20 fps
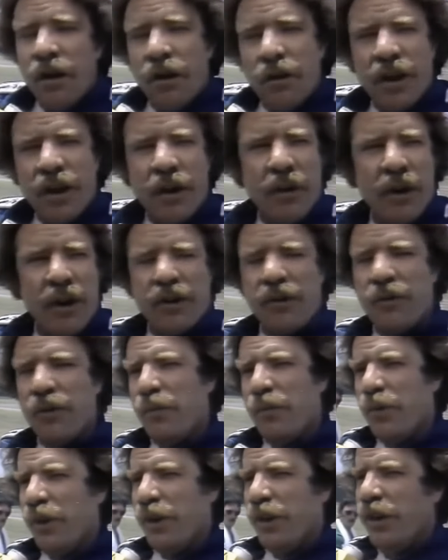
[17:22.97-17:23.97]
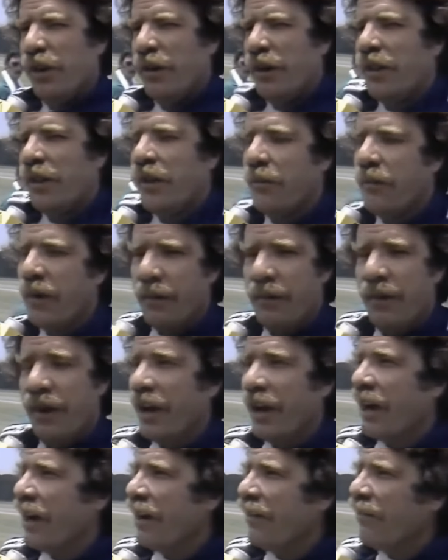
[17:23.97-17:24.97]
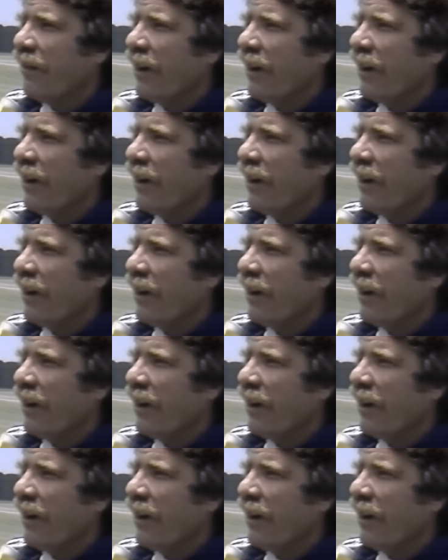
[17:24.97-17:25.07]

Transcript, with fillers: Okay, well, I knew it run pretty good. I thought it might have been a high